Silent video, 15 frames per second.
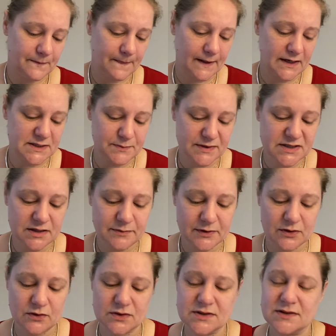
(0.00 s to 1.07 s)
Especially
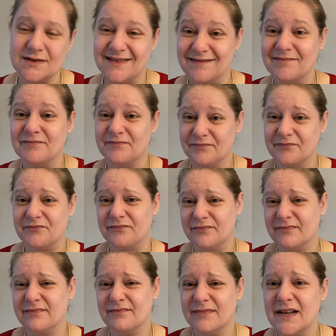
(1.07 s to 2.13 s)
because,
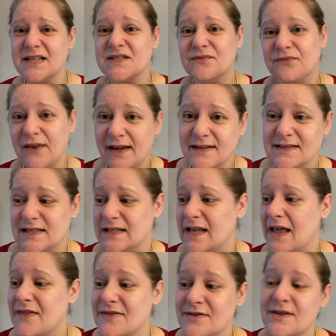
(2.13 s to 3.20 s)
let's face
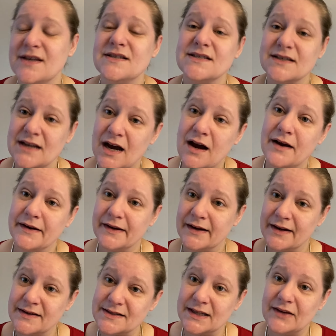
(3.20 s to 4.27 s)
it, this
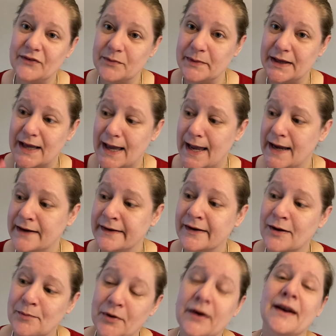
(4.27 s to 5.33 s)
cardigan has given me headache
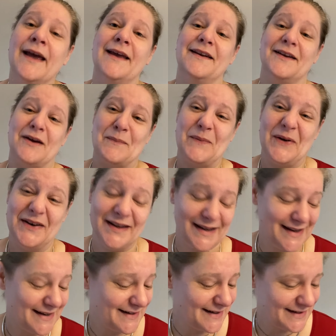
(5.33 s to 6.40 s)
upon headache upon
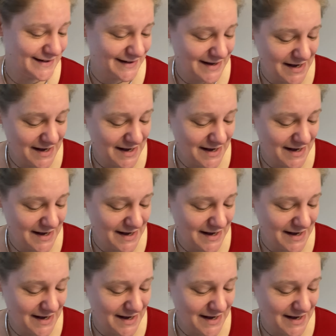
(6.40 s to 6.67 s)
headache.